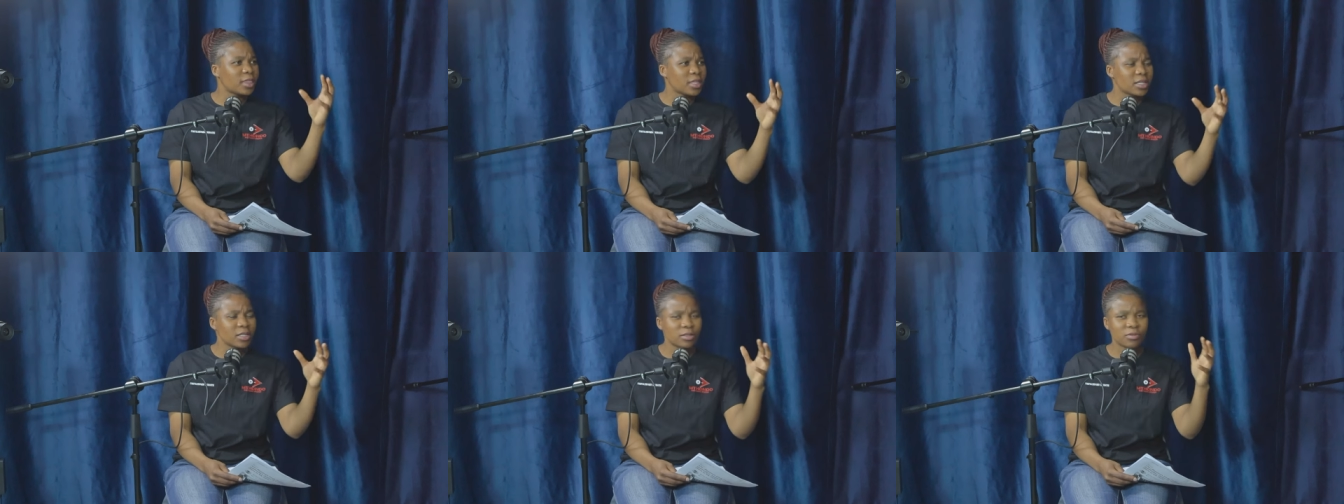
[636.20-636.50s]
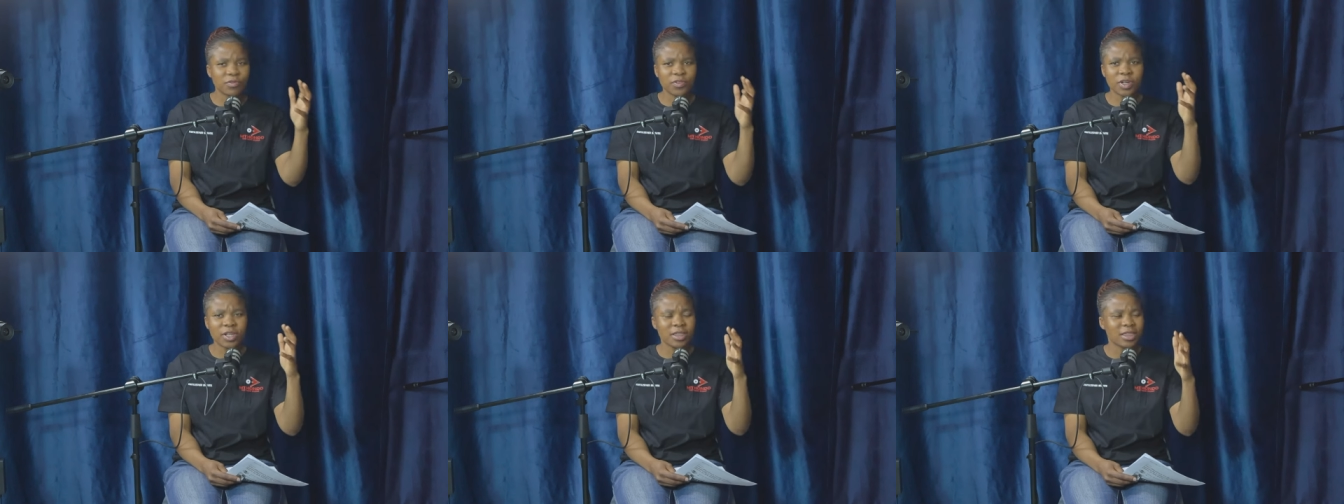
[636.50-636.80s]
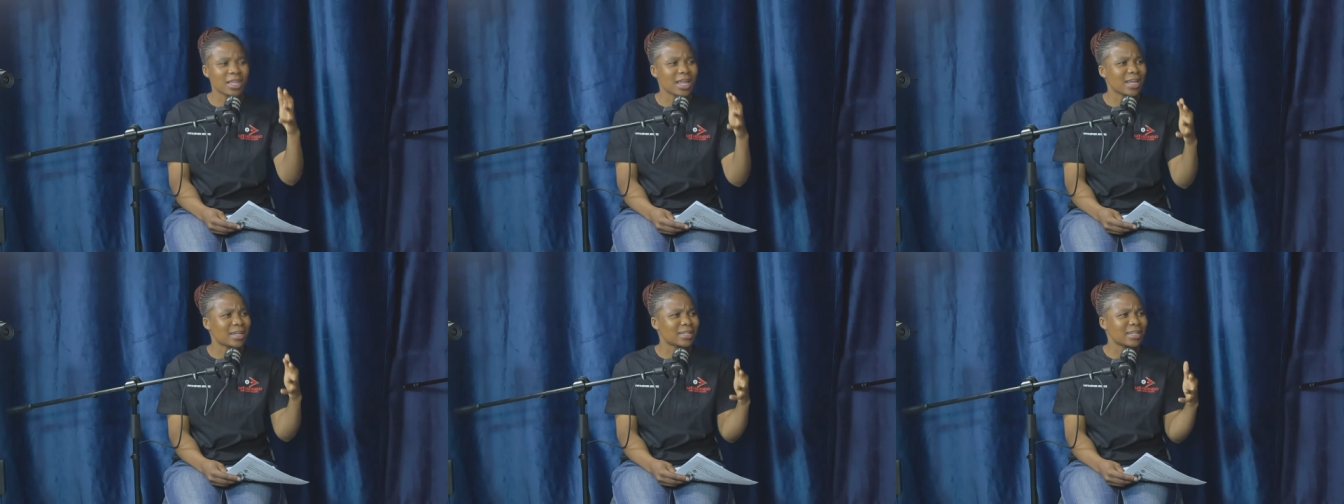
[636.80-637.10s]
this, free
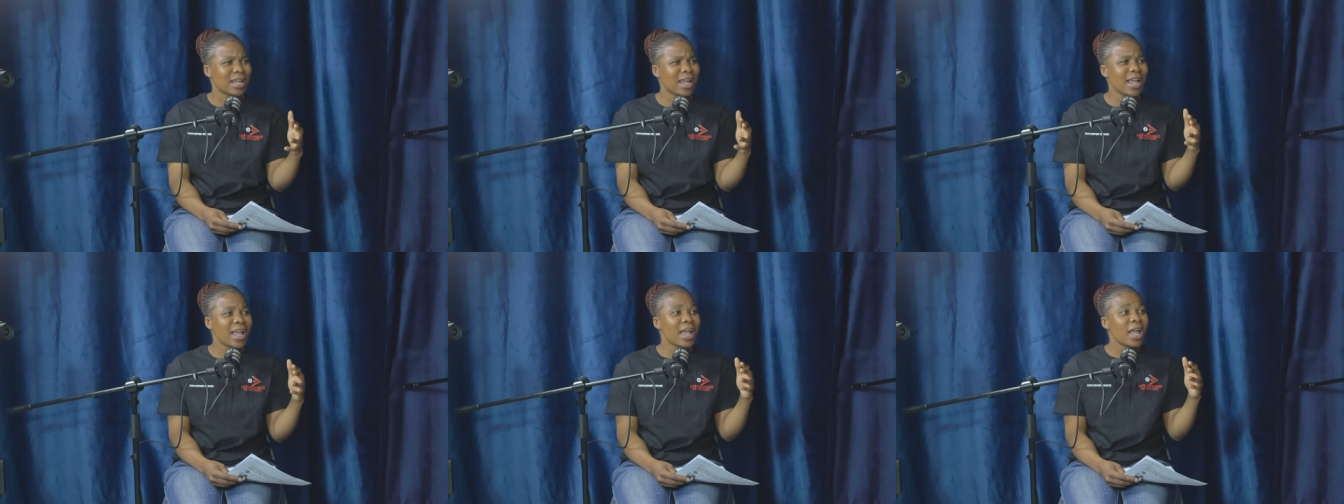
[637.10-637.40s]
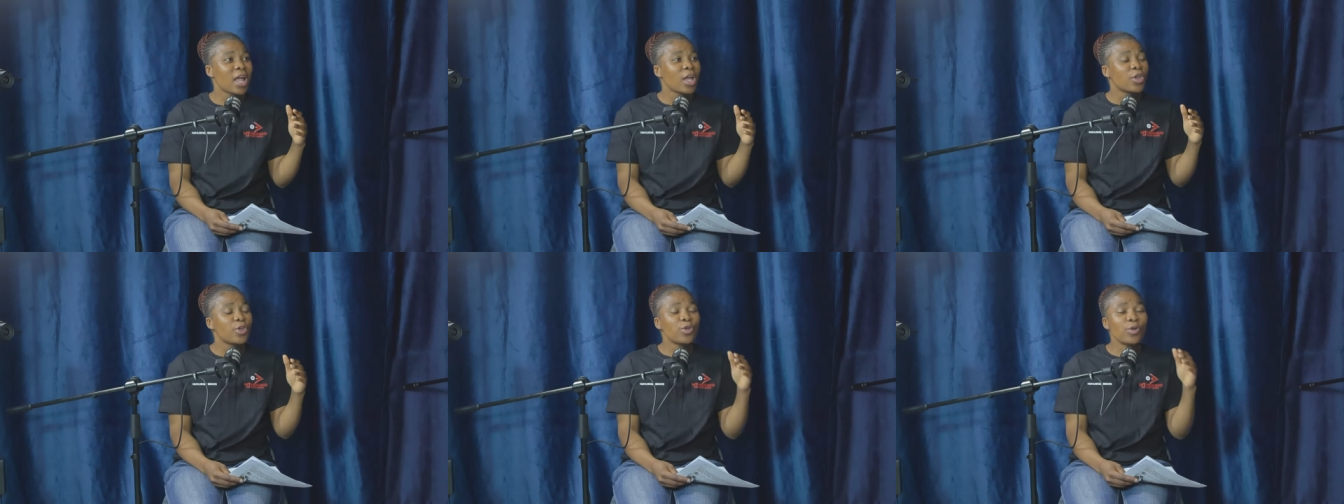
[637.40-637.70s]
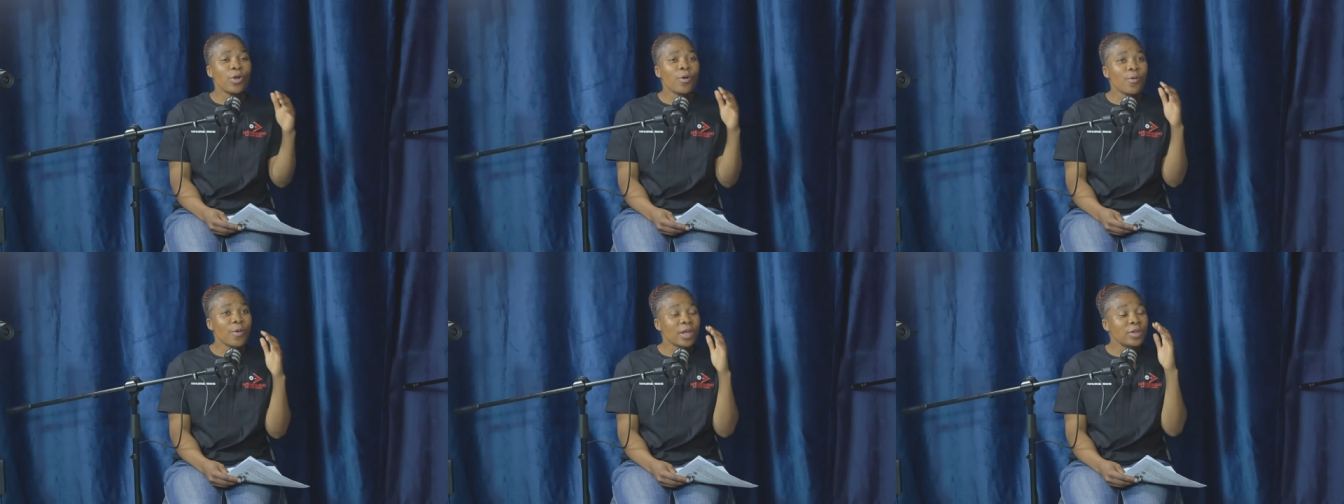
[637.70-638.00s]
that. You know,